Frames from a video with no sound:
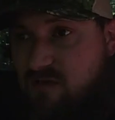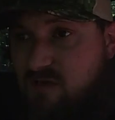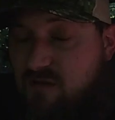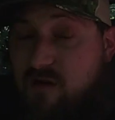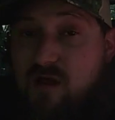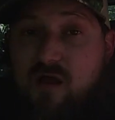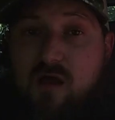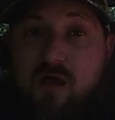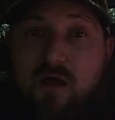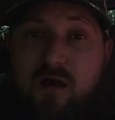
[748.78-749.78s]
the other.
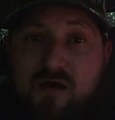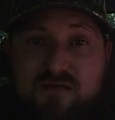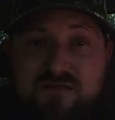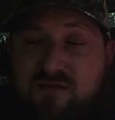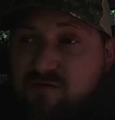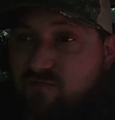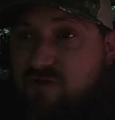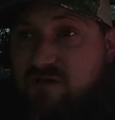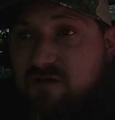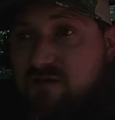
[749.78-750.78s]
Still a
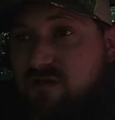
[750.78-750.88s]
really good